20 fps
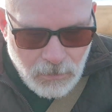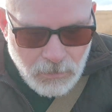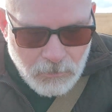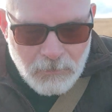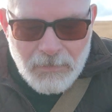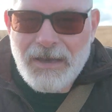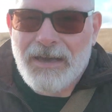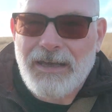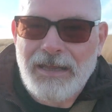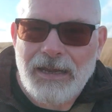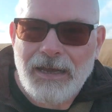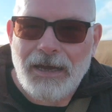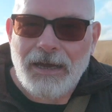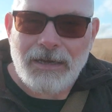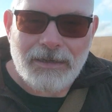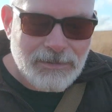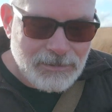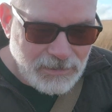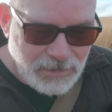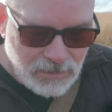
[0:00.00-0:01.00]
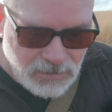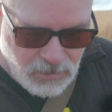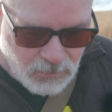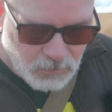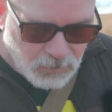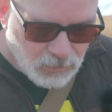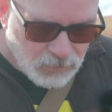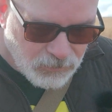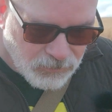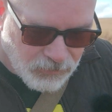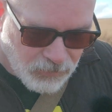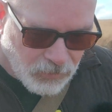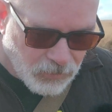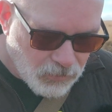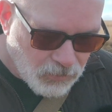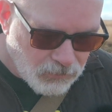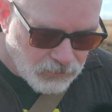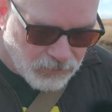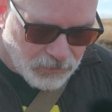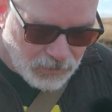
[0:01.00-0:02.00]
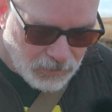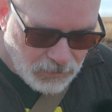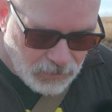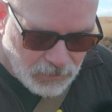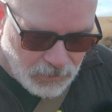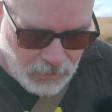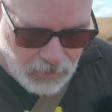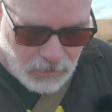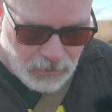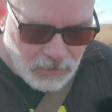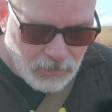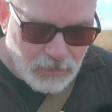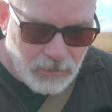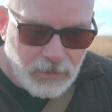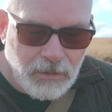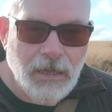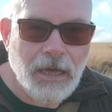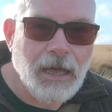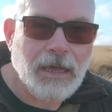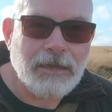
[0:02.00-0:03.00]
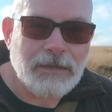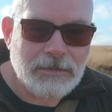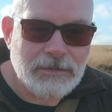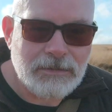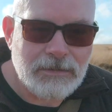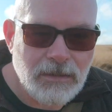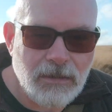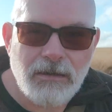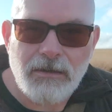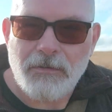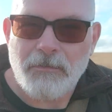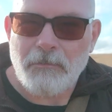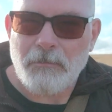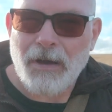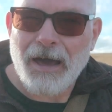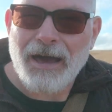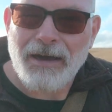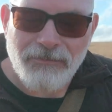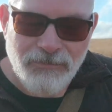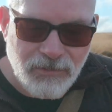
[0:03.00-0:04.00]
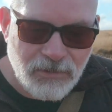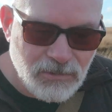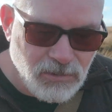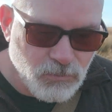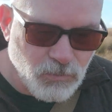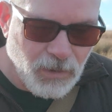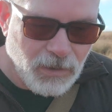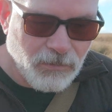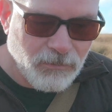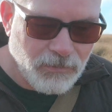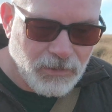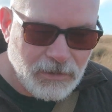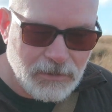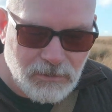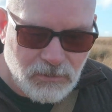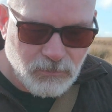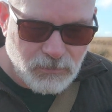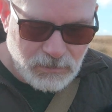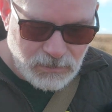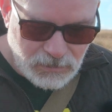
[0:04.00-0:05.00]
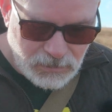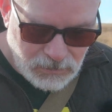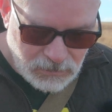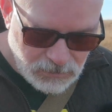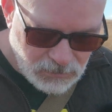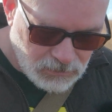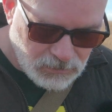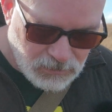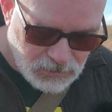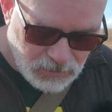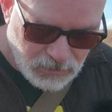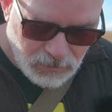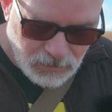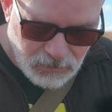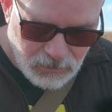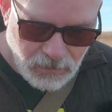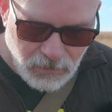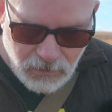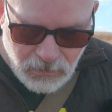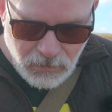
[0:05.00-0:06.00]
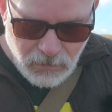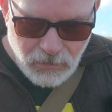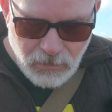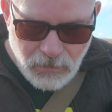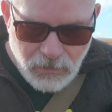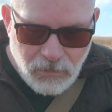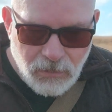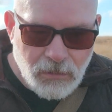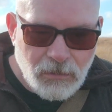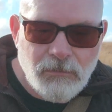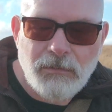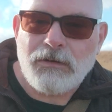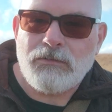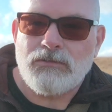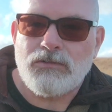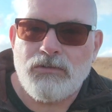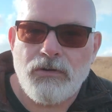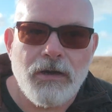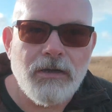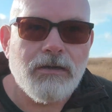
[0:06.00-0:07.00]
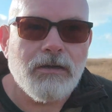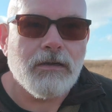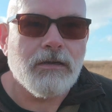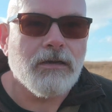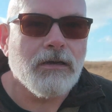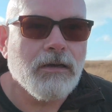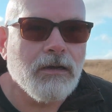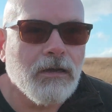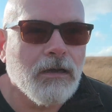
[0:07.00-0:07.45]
making it accessible for all, really. It's a path as well, this, which isn't well treaded.